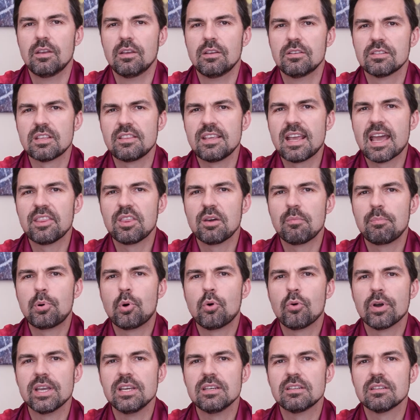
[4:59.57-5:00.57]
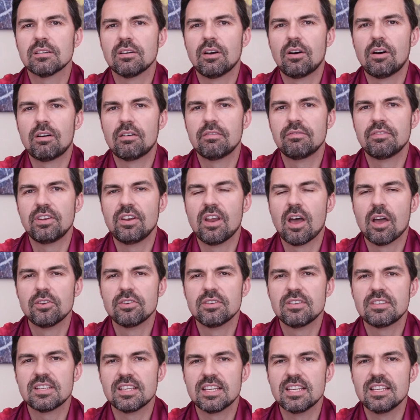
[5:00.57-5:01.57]
So the other point of
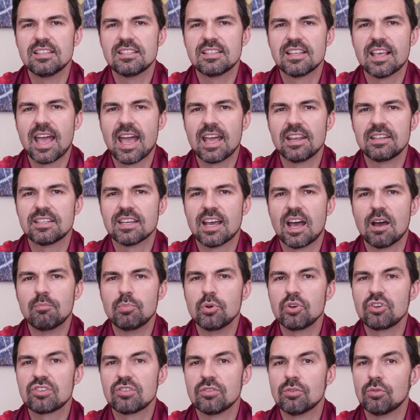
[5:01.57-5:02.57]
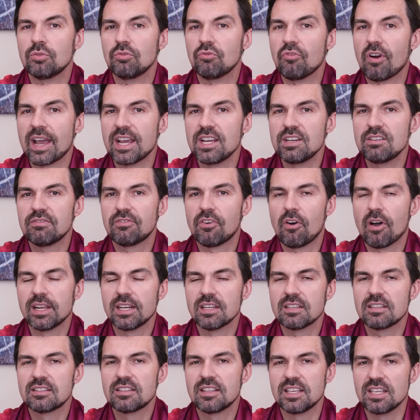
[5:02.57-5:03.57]
notice is that Bushnell
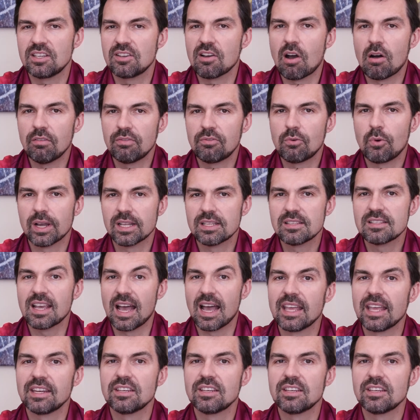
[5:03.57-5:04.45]
rangefinders, the golf ones,